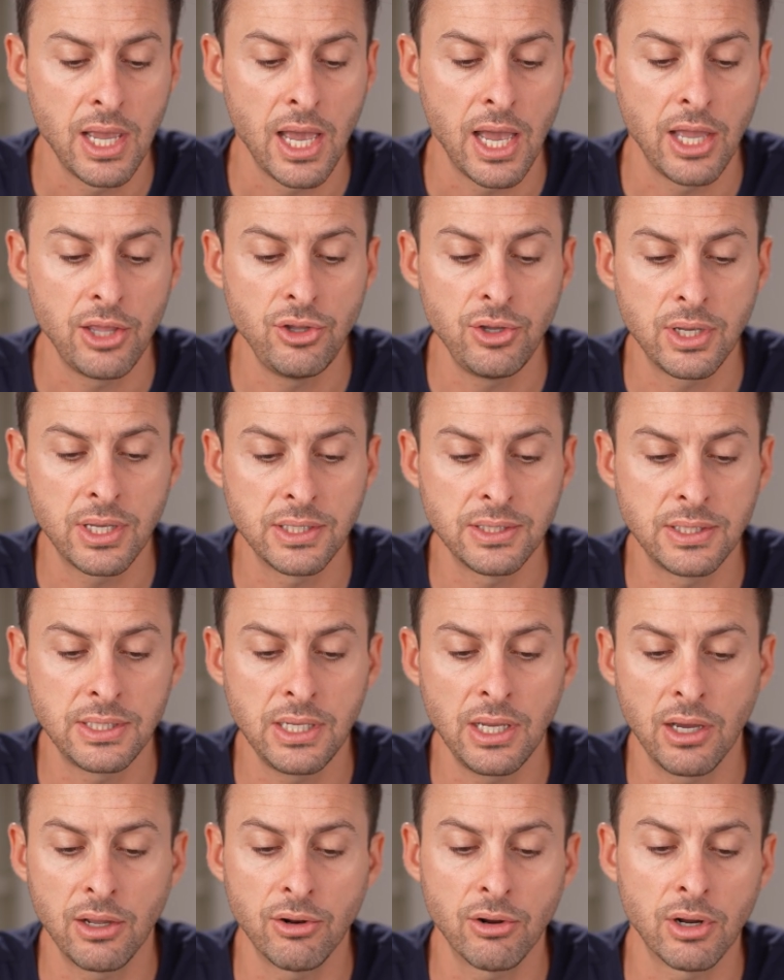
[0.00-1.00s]
and you can
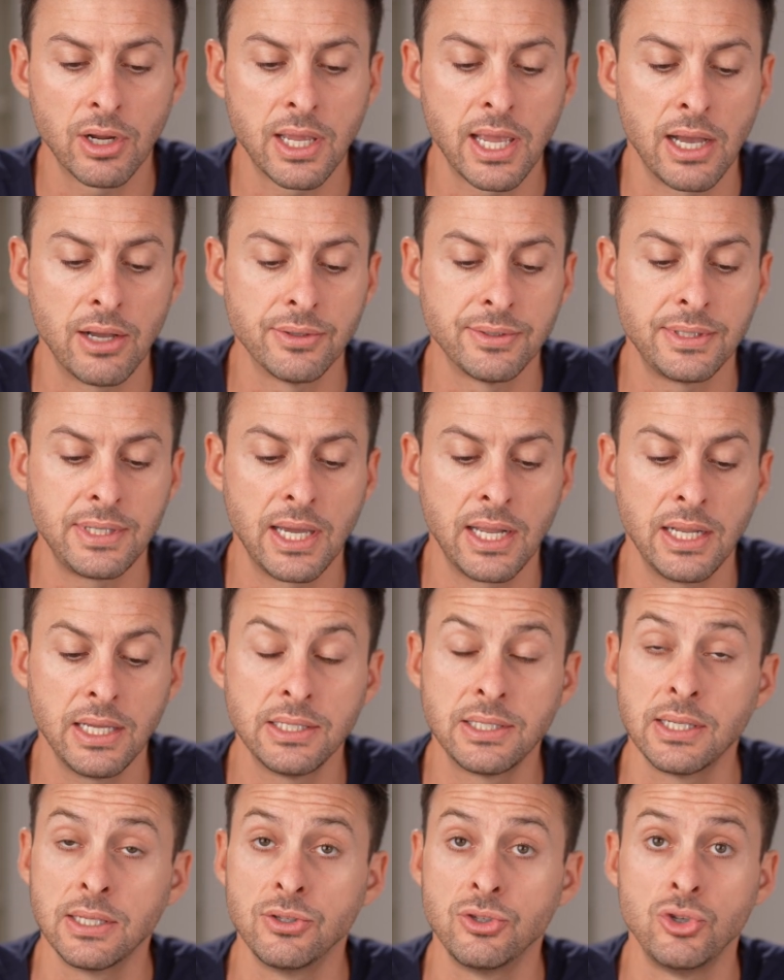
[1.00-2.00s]
see under account
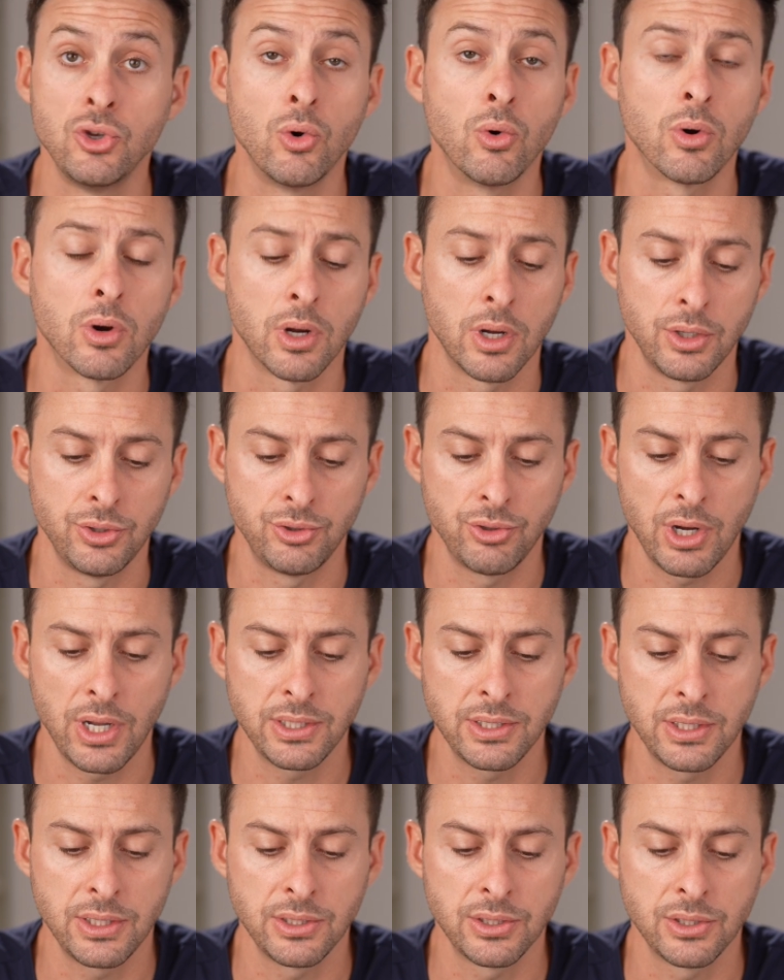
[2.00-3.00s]
settings is your
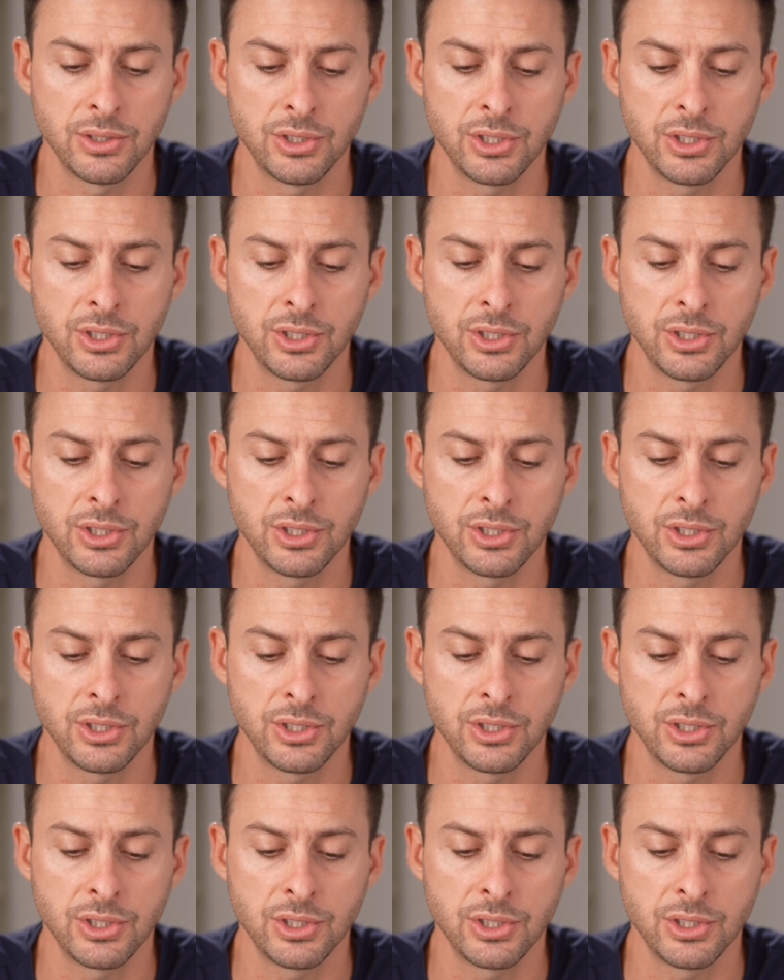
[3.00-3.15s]
addresses.